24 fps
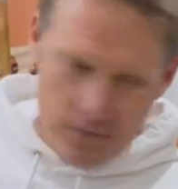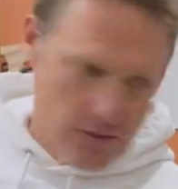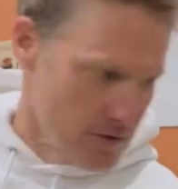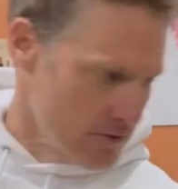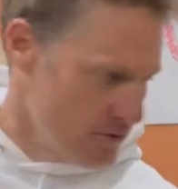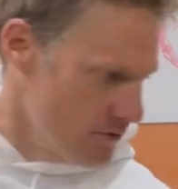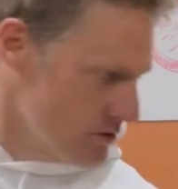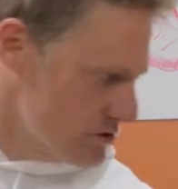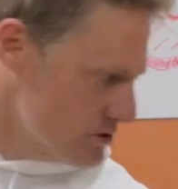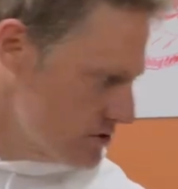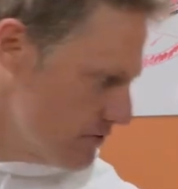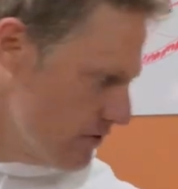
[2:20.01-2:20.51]

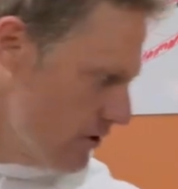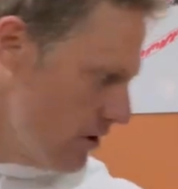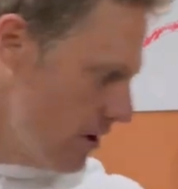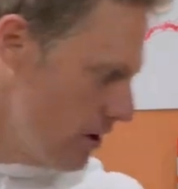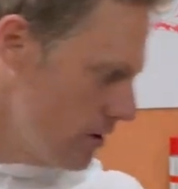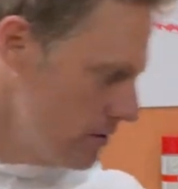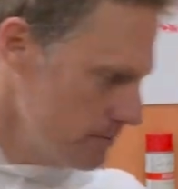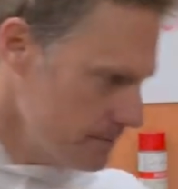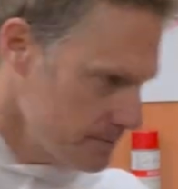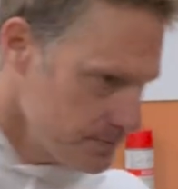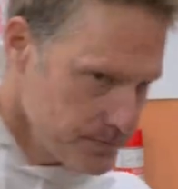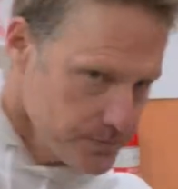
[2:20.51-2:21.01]
First of
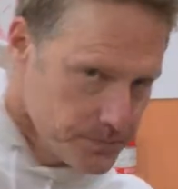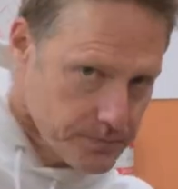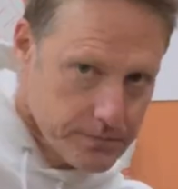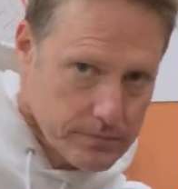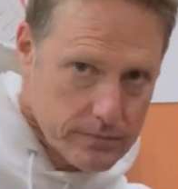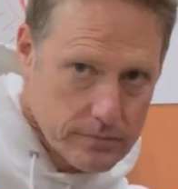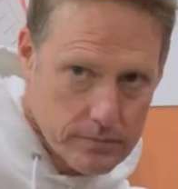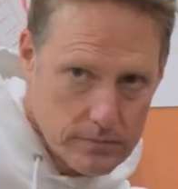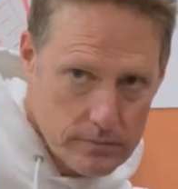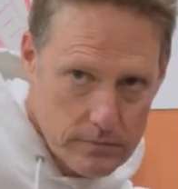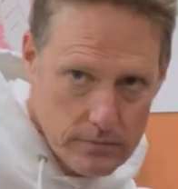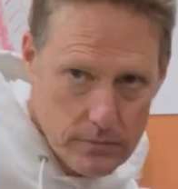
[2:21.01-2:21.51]
all,
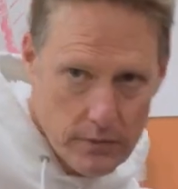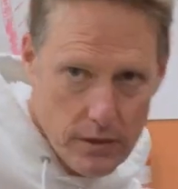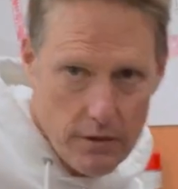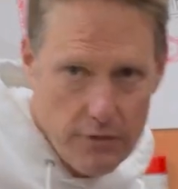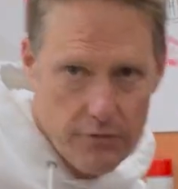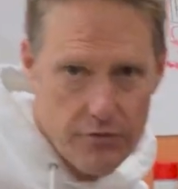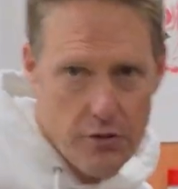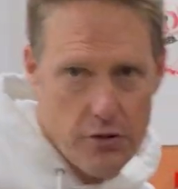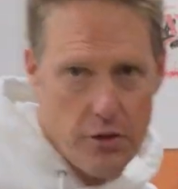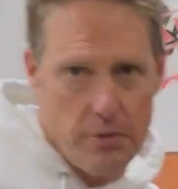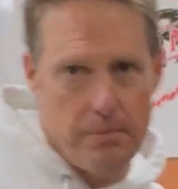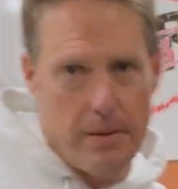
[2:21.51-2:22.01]

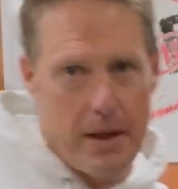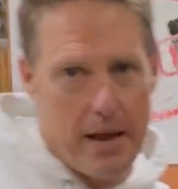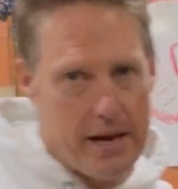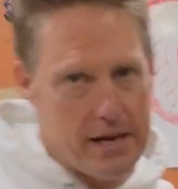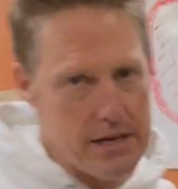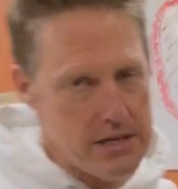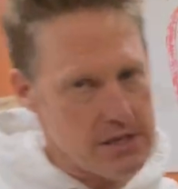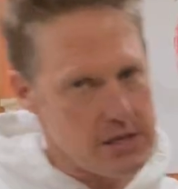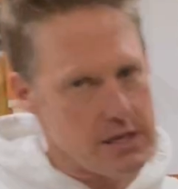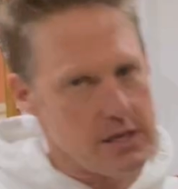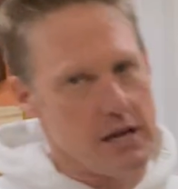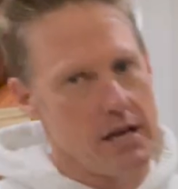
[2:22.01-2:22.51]
for the
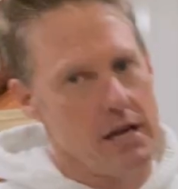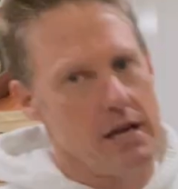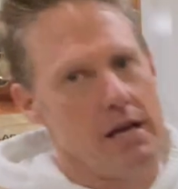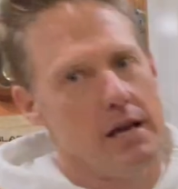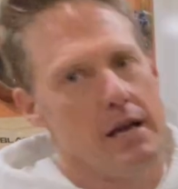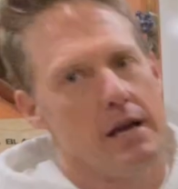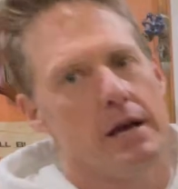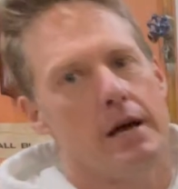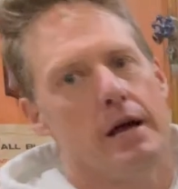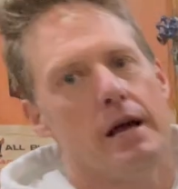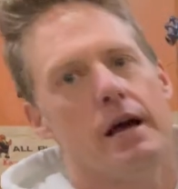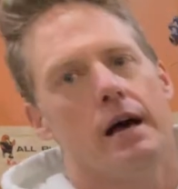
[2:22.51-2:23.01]
bass,
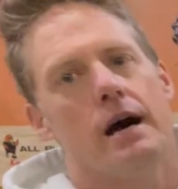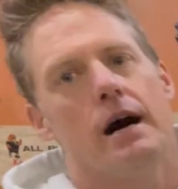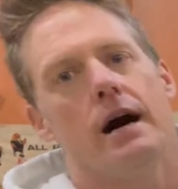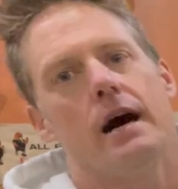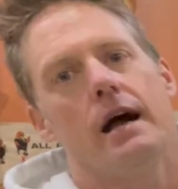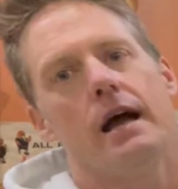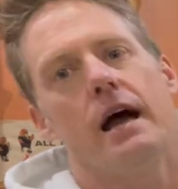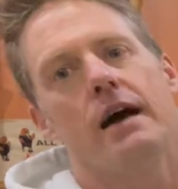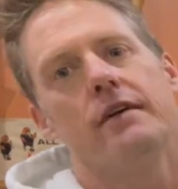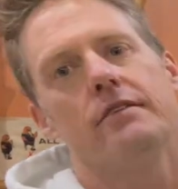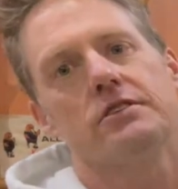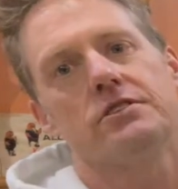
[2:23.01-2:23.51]
I
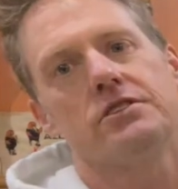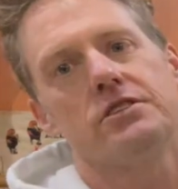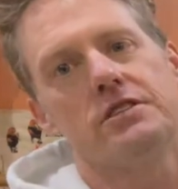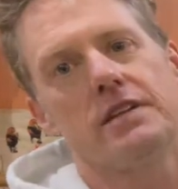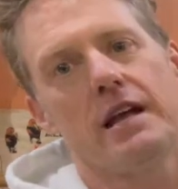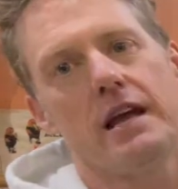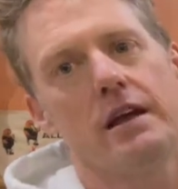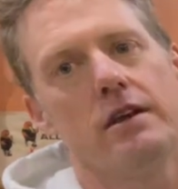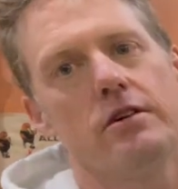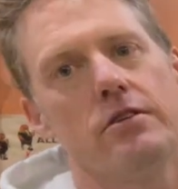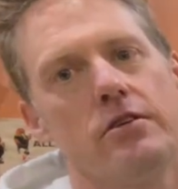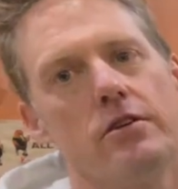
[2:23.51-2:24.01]
have a
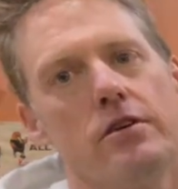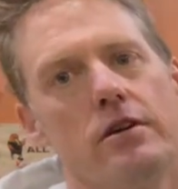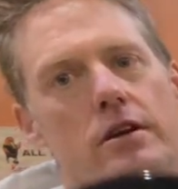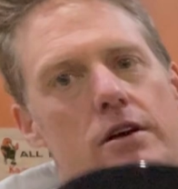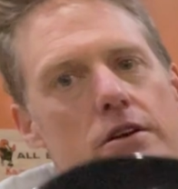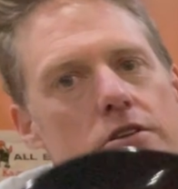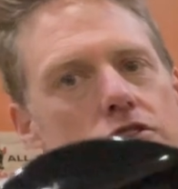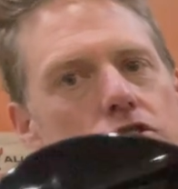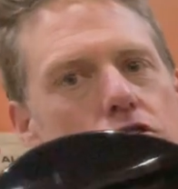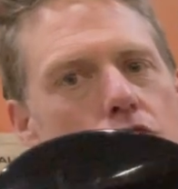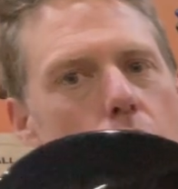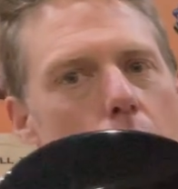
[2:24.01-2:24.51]
standard
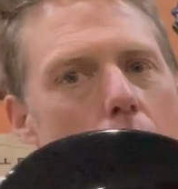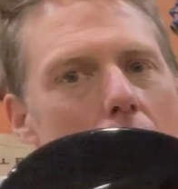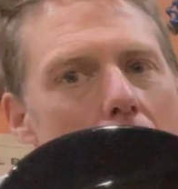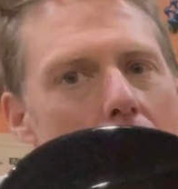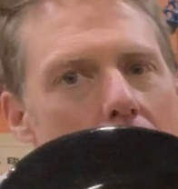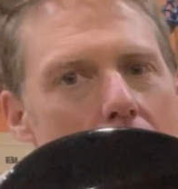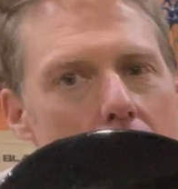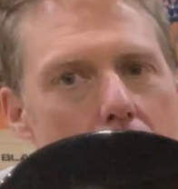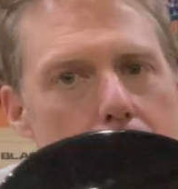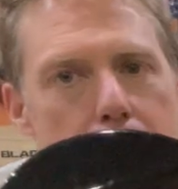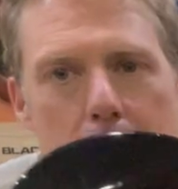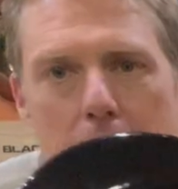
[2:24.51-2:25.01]

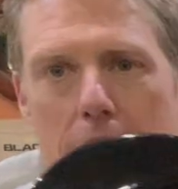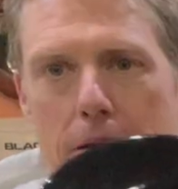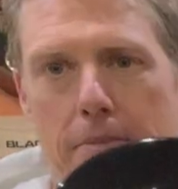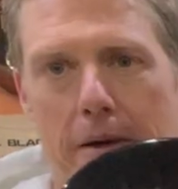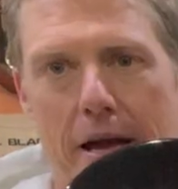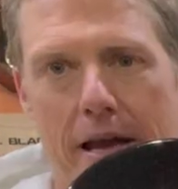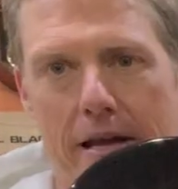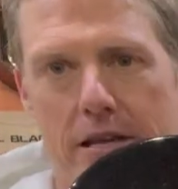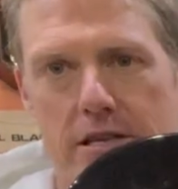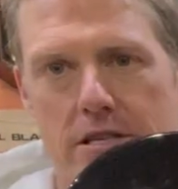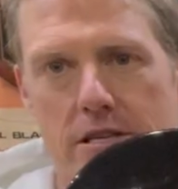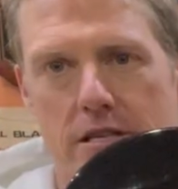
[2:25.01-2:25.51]
Squire P
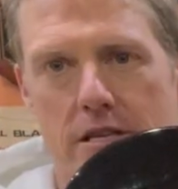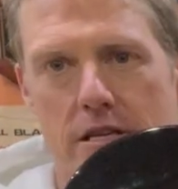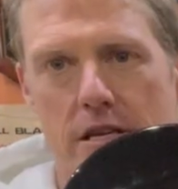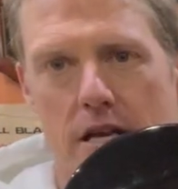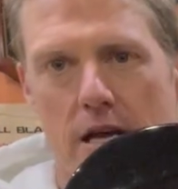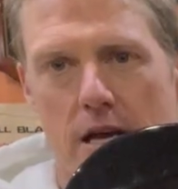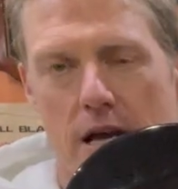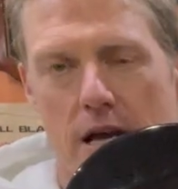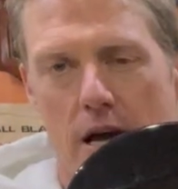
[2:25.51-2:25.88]
bass.